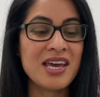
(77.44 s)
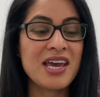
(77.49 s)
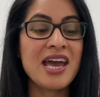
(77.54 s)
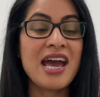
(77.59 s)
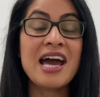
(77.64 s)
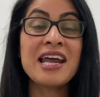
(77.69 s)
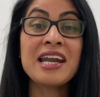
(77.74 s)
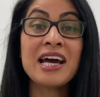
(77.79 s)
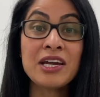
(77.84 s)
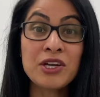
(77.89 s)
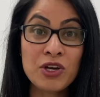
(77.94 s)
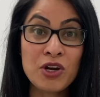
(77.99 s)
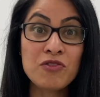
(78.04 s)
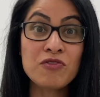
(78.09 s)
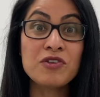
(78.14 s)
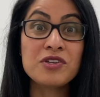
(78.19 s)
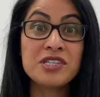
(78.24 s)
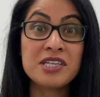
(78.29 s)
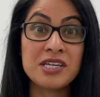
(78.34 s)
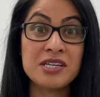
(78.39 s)
And I go
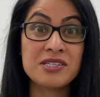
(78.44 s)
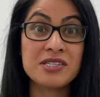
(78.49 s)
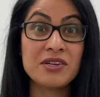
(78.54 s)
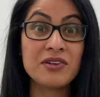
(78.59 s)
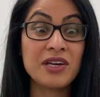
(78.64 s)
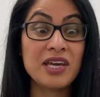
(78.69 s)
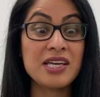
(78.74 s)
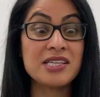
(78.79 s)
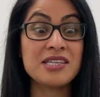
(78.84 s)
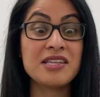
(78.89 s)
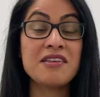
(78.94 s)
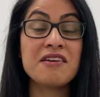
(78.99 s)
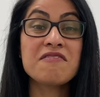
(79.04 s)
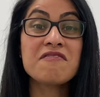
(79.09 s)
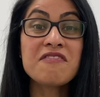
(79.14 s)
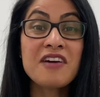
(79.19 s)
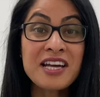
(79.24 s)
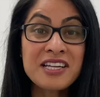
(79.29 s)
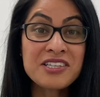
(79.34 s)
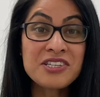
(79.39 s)
for TSL Kiss, and the
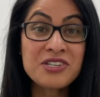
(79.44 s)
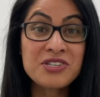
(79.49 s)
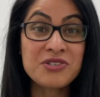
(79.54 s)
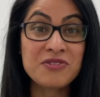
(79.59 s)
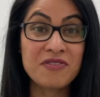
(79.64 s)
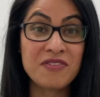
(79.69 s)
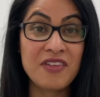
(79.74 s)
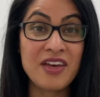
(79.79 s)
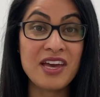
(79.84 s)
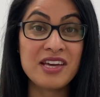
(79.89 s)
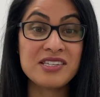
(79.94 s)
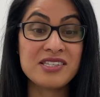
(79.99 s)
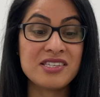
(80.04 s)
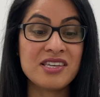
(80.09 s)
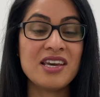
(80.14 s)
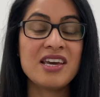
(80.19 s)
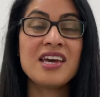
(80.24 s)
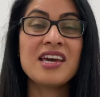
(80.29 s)
advantage of this